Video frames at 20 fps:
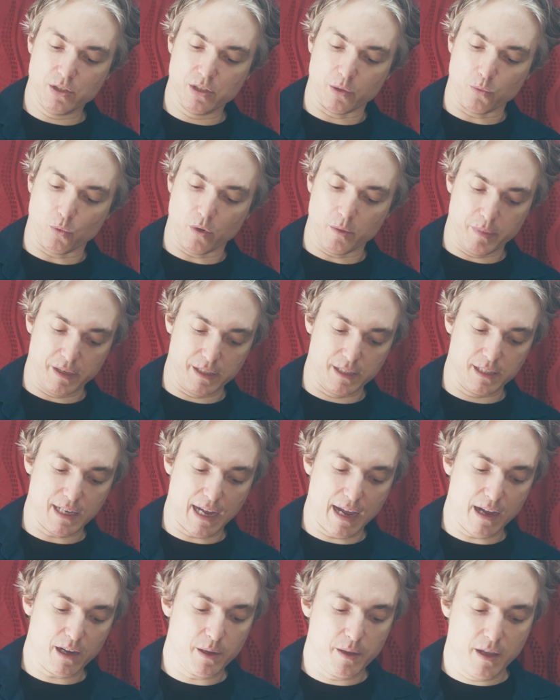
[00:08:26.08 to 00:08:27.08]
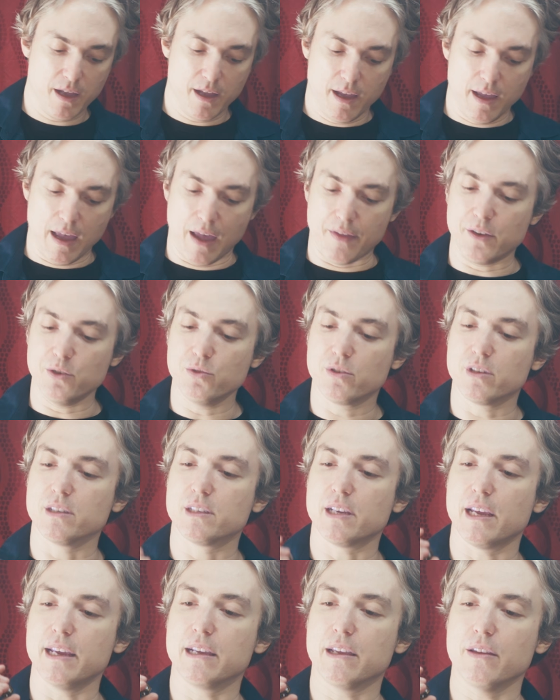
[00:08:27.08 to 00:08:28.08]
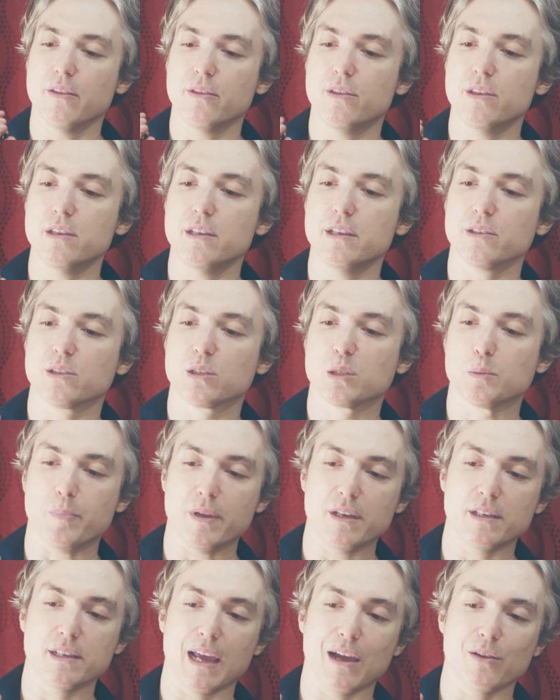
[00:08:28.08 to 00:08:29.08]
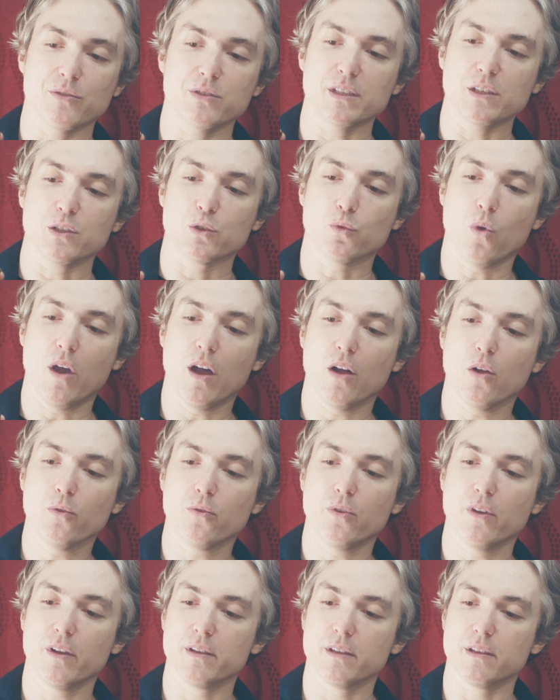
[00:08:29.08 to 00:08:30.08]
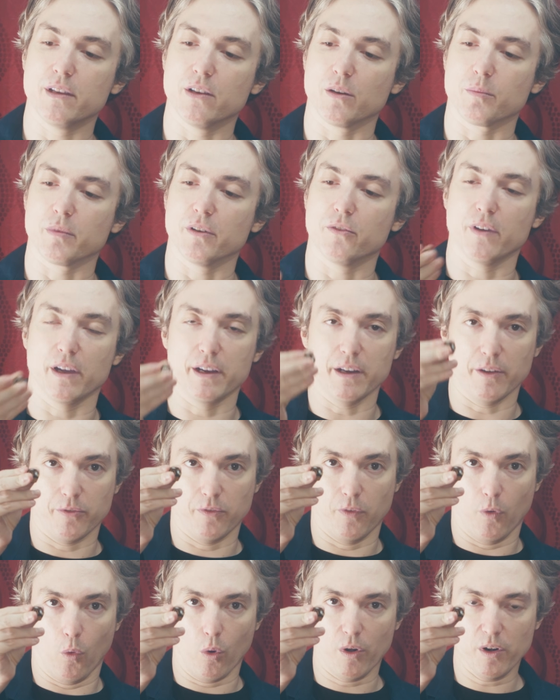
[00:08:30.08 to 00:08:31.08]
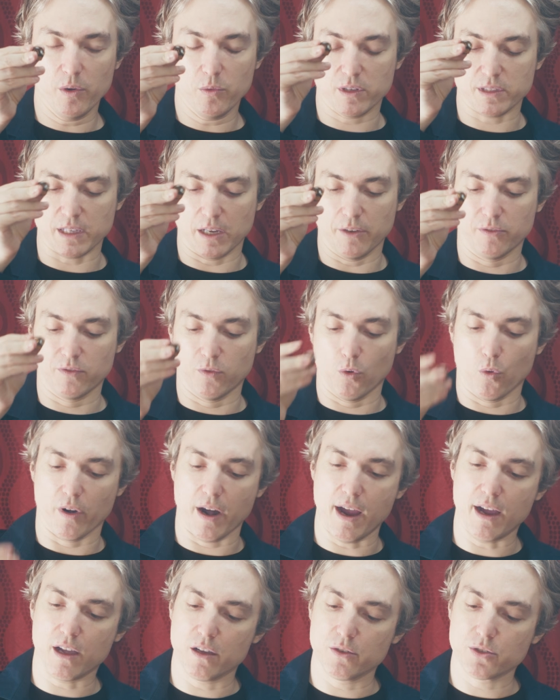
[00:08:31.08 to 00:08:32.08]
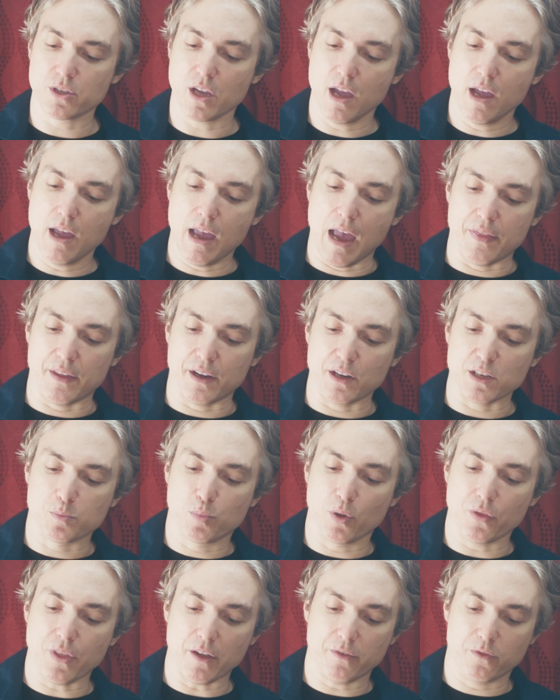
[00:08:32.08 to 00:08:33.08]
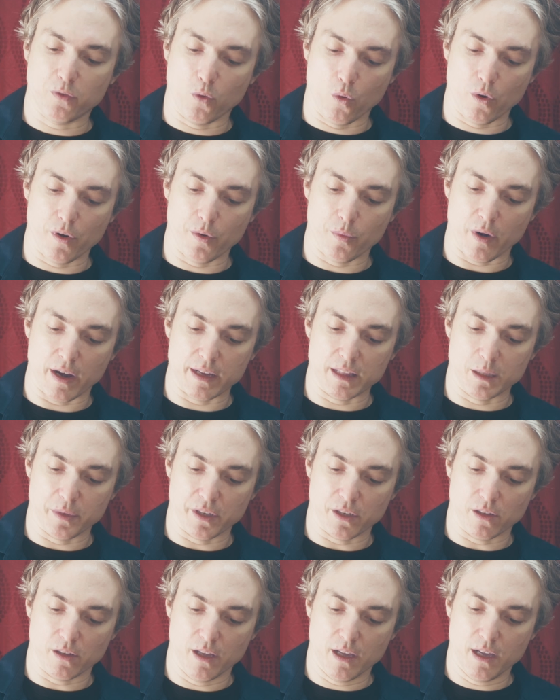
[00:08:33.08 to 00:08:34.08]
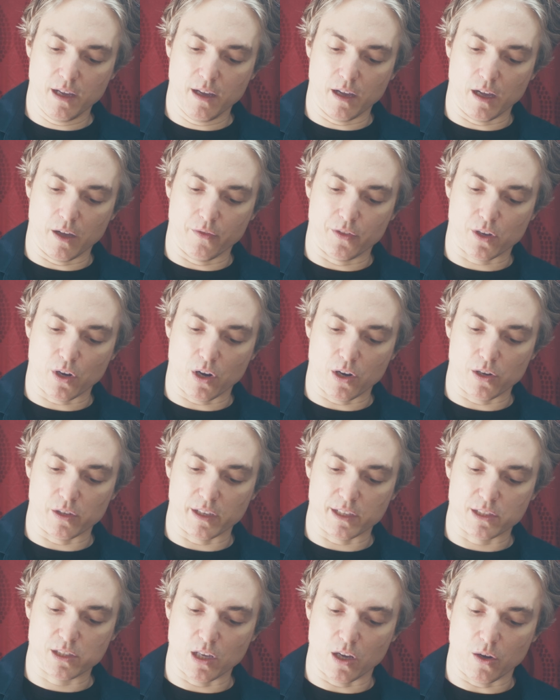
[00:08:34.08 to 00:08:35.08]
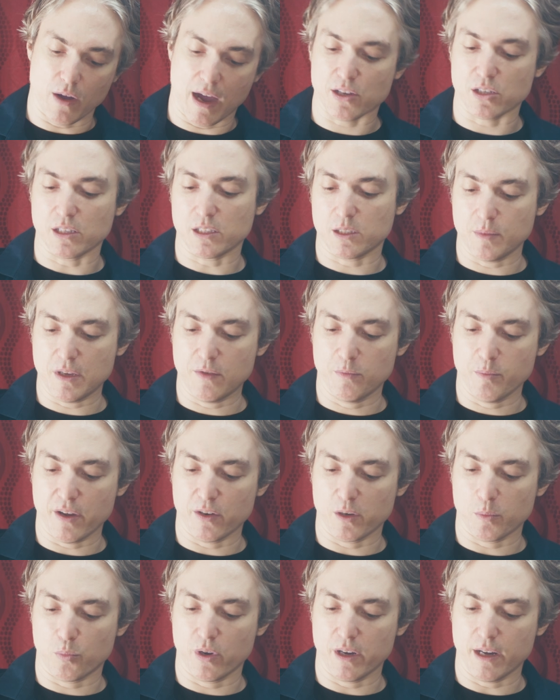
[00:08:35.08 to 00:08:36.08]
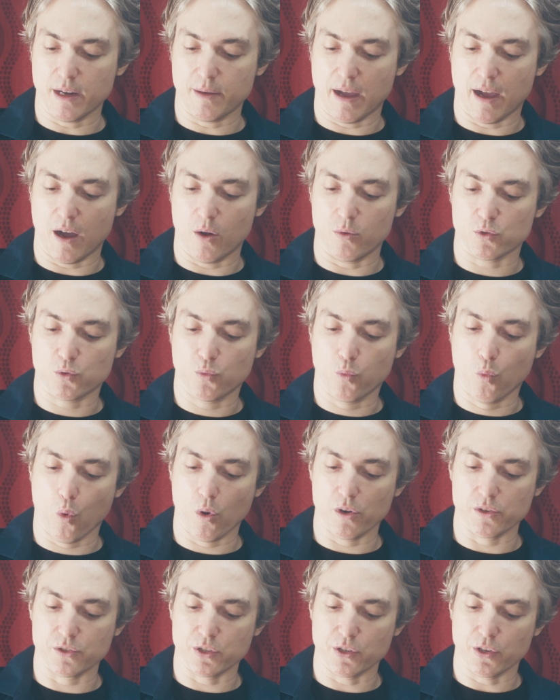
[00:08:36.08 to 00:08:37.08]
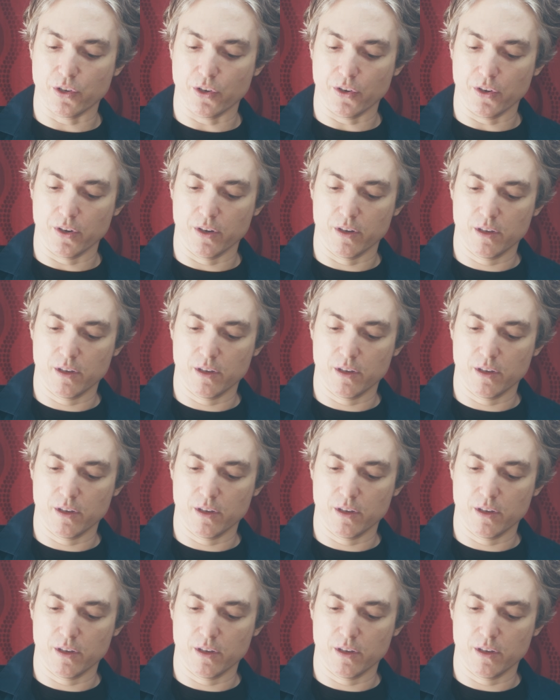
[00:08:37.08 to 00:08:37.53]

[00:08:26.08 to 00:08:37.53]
in one big stack, and then you can take the spin down D12. Here I'm going to find a 4 because I have 4 echoes, and then I just put that 4 right in the middle of the card like so. Actually, it's even better to put it out towards your